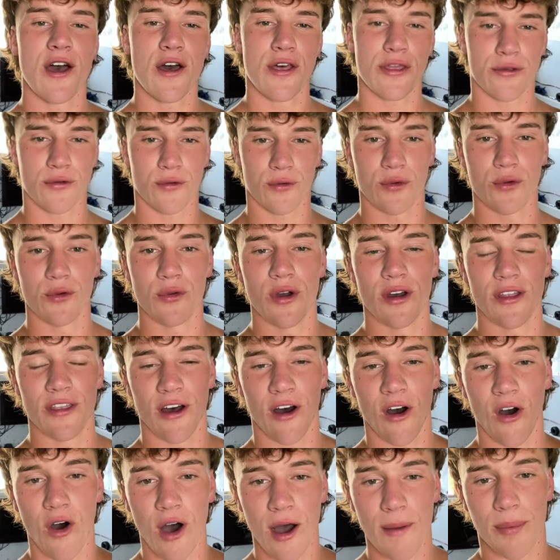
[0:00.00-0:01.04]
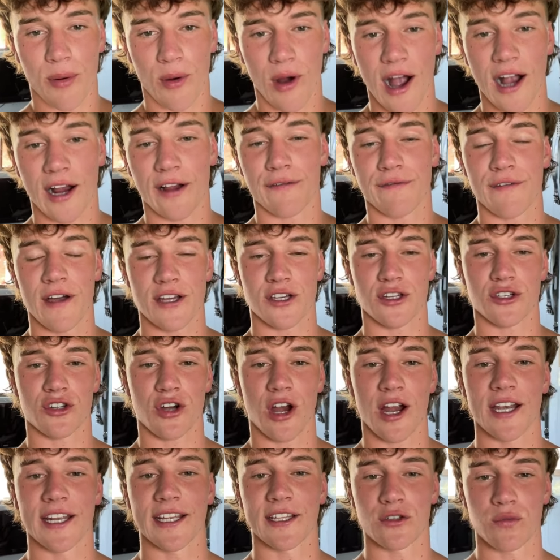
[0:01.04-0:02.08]
through the Hyperarch Fascia
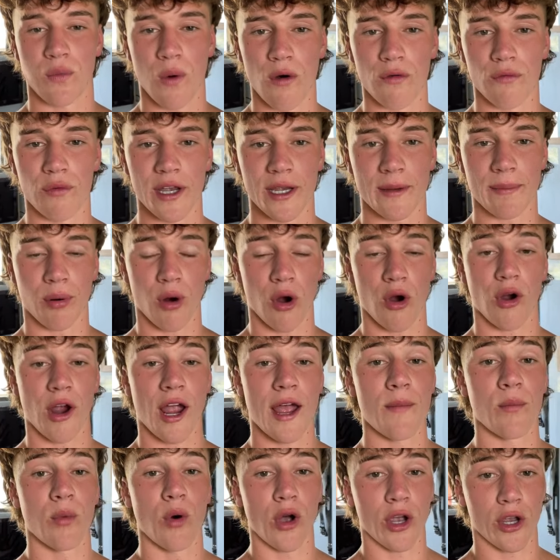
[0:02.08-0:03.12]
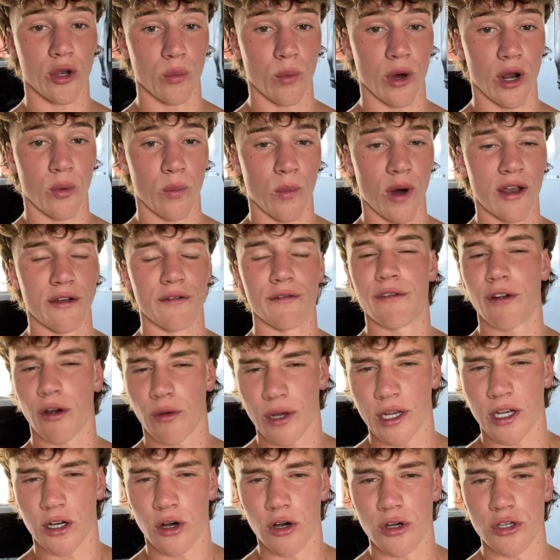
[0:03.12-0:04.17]
Training 12-week program, working one-on-one very
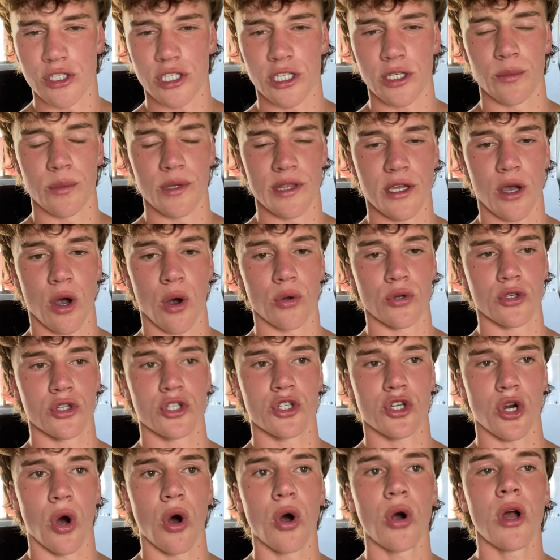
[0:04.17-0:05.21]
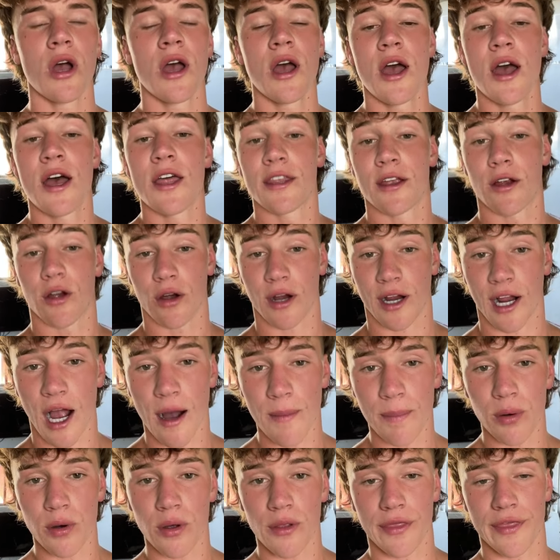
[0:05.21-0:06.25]
closely with Coach Chong. There are a
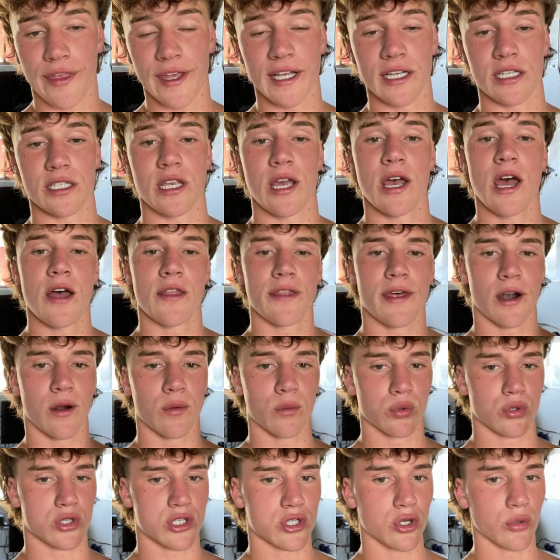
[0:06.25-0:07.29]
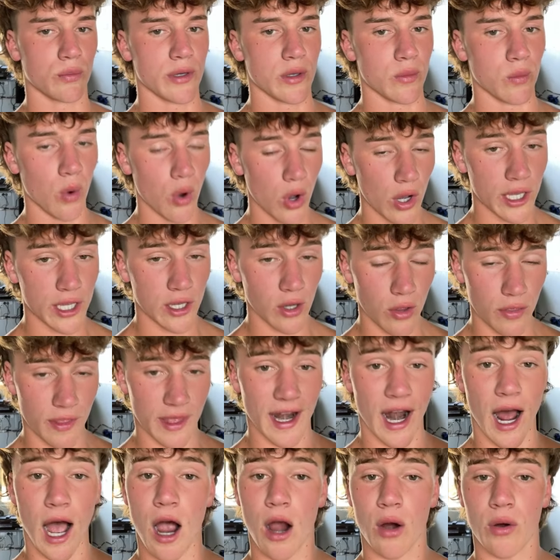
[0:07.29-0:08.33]
couple of things that I will still be working on that
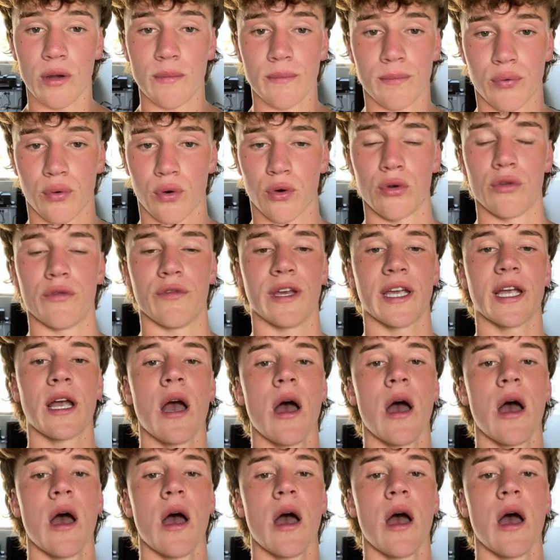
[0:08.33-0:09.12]
are improving,